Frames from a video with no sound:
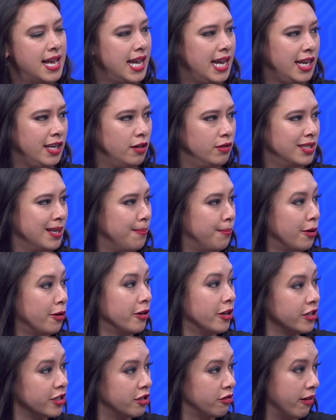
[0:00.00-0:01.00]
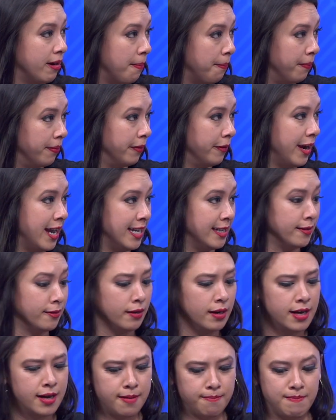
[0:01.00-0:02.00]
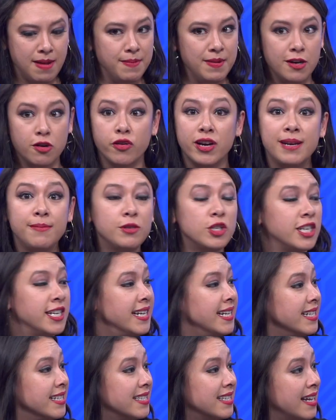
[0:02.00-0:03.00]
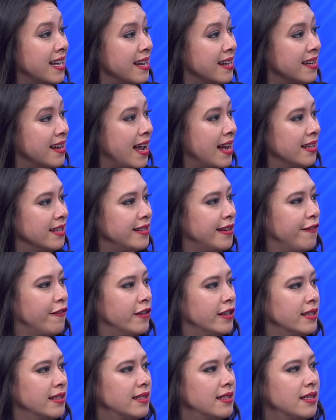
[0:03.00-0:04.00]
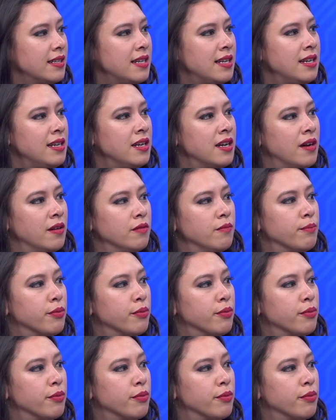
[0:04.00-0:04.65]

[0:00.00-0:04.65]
you know tempura shrimp and maybe cream cheese and and different you know